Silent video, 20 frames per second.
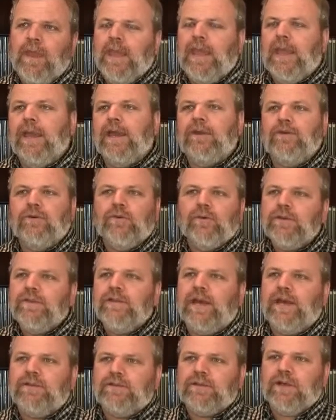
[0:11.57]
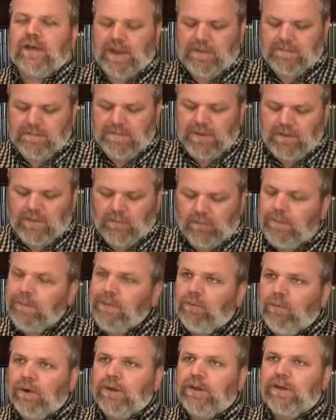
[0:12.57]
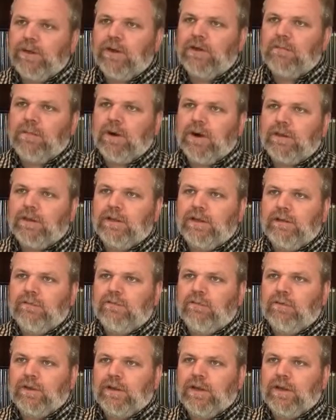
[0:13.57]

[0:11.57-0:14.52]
And during that time, we've been working on marketing for the